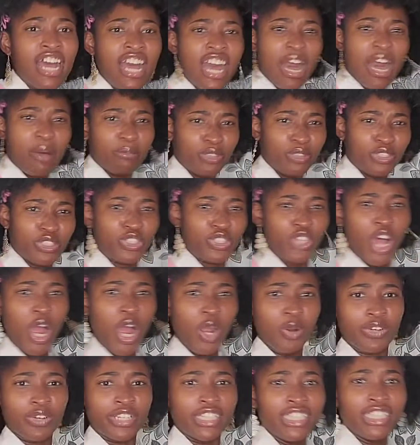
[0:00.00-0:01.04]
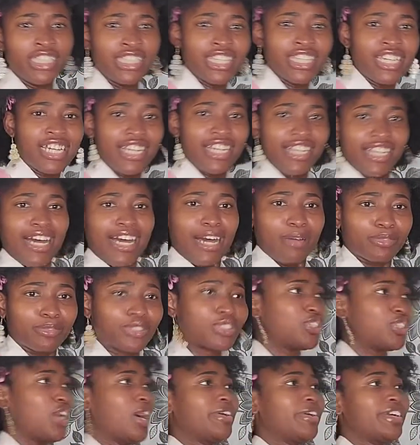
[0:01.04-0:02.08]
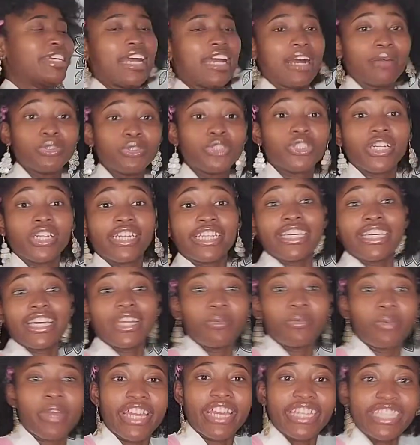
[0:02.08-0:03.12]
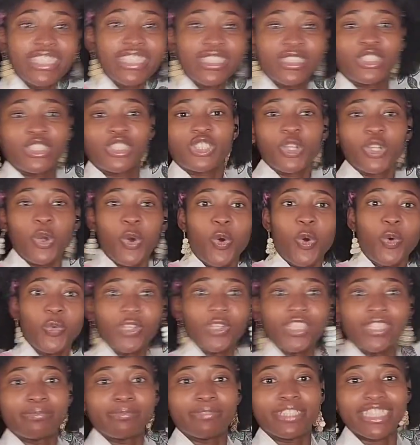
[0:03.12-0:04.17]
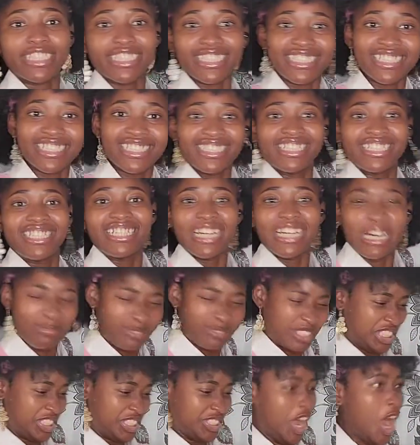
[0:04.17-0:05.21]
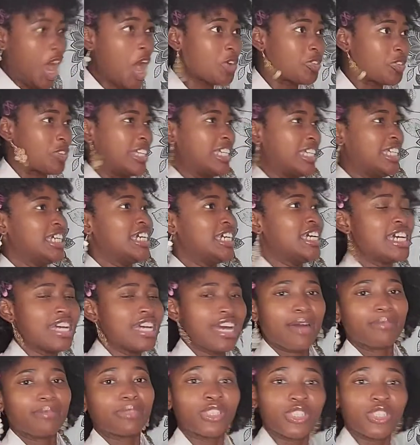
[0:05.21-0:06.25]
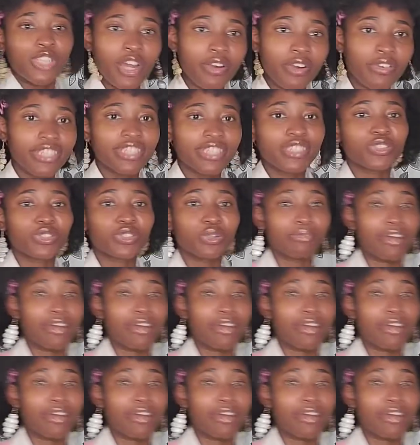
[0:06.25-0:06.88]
I'm sorry. I'm sorry. I'm trying to get away and he's just holding me. I'm sorry. I'm sorry. So